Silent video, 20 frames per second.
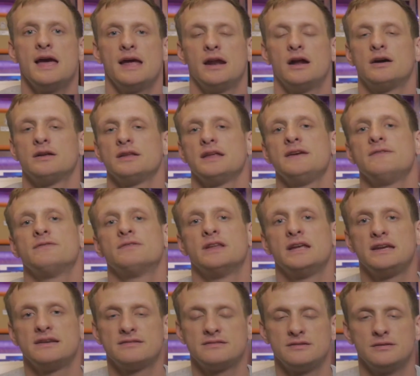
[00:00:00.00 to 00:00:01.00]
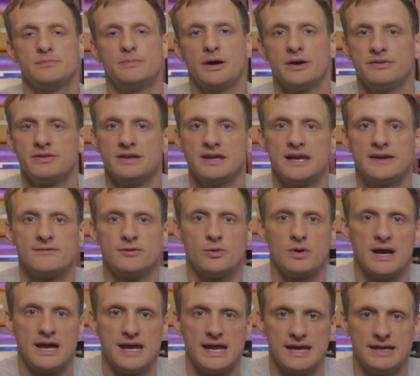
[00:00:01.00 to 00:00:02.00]
and I'll leave links to both the
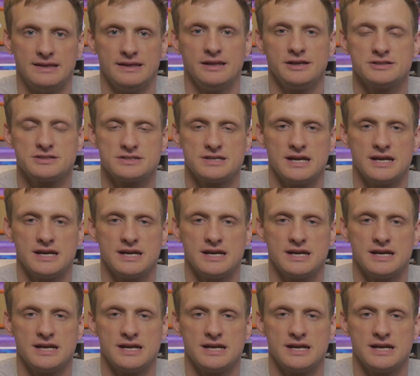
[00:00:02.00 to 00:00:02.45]
giveaway and his